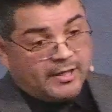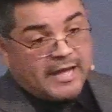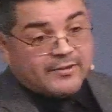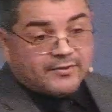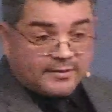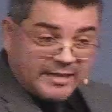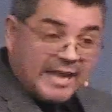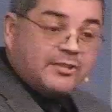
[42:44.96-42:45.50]

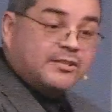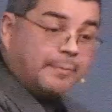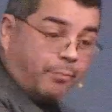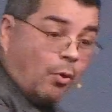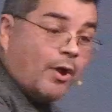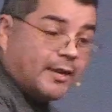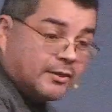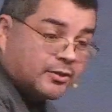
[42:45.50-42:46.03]
Well, that's,
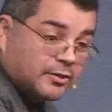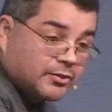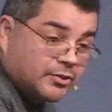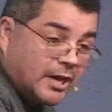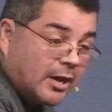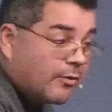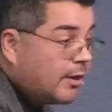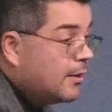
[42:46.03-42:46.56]
that's the point,
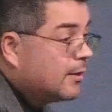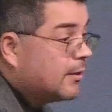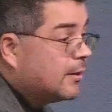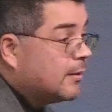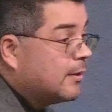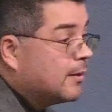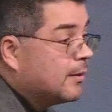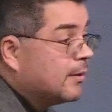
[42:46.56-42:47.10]
Sherry.